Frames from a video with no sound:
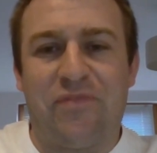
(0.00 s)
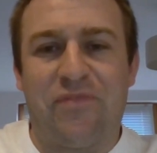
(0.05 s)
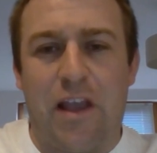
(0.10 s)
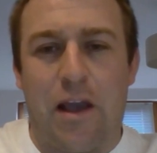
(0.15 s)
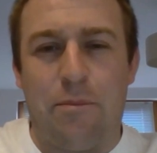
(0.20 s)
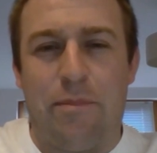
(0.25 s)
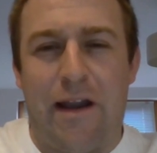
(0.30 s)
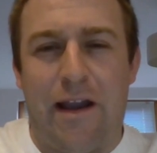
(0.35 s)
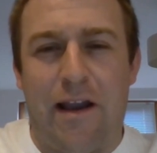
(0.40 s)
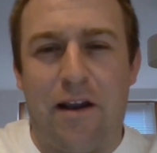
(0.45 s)

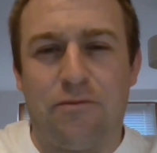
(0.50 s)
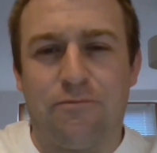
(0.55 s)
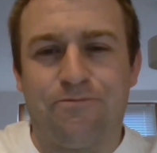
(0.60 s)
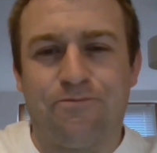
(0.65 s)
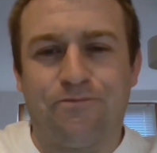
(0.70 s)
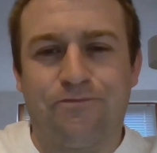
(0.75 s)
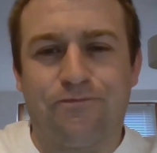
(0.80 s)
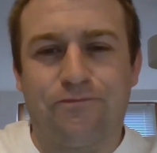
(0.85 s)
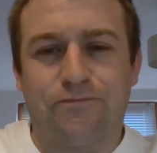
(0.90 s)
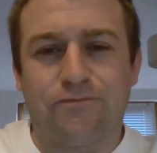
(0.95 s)

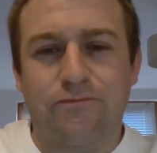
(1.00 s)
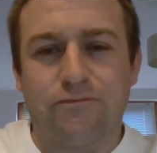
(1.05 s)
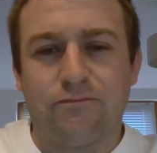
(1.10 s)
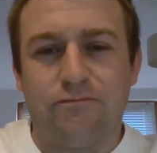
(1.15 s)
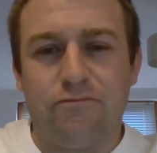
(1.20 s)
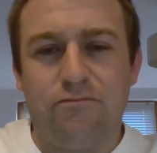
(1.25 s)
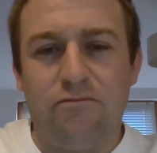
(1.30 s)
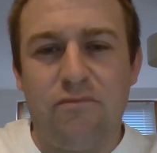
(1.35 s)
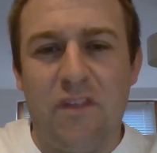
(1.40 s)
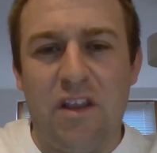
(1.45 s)
about
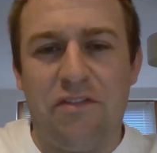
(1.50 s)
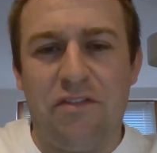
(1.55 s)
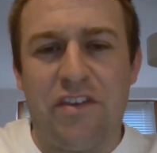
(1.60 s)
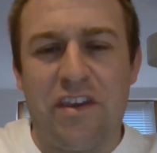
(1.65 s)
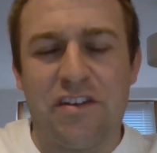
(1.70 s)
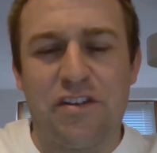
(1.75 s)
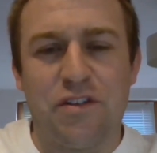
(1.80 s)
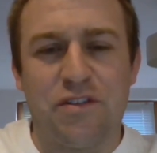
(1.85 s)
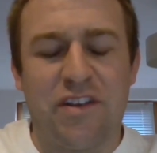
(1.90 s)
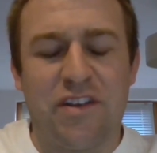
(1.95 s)
the
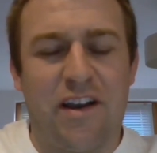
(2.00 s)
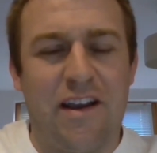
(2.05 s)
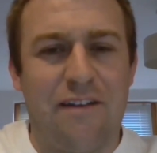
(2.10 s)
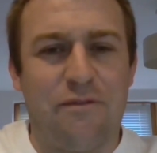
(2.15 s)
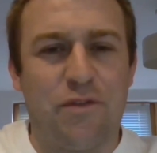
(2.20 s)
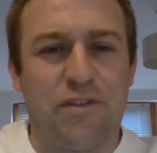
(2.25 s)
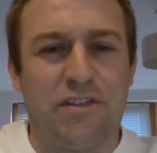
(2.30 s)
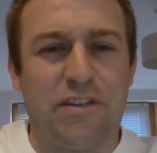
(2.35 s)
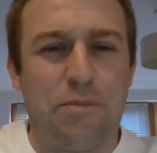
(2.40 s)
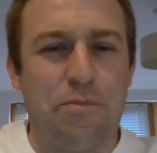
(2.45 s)
issues I
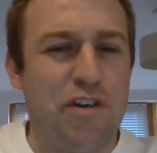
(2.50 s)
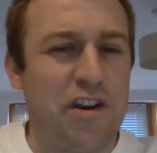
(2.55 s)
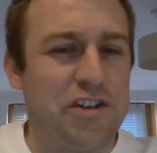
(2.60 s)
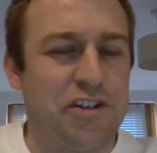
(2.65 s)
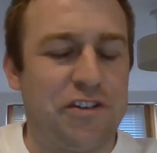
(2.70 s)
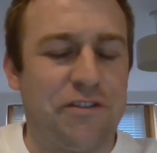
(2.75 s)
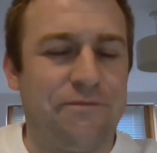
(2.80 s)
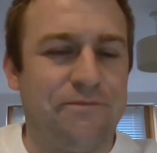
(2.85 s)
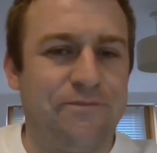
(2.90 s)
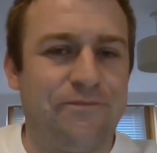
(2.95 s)
have with
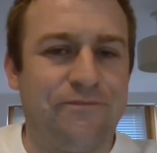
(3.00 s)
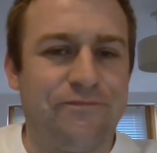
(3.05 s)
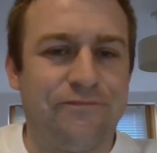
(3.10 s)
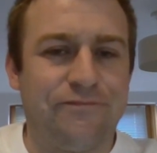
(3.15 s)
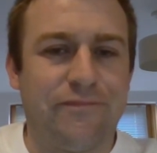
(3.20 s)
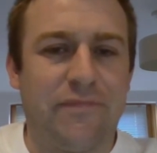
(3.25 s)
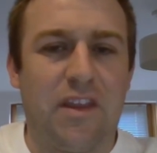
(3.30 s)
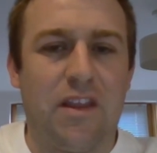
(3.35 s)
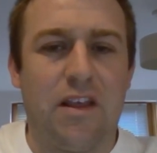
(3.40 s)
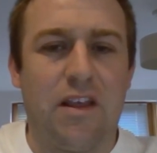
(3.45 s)
depression.
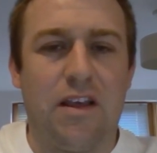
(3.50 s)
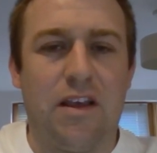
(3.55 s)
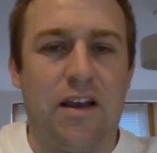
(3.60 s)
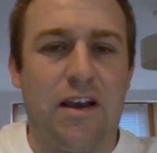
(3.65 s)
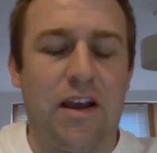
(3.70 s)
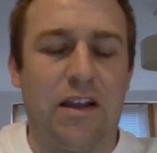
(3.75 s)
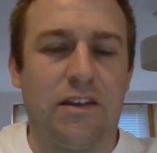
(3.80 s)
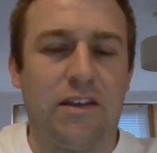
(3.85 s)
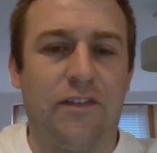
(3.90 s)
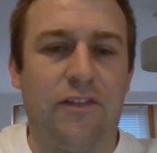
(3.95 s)

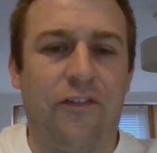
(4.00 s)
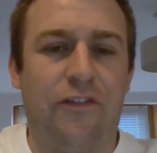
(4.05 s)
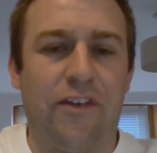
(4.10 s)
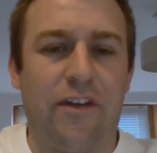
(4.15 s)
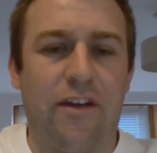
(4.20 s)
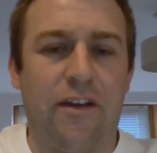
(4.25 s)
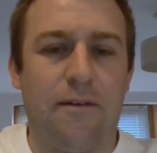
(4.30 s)
And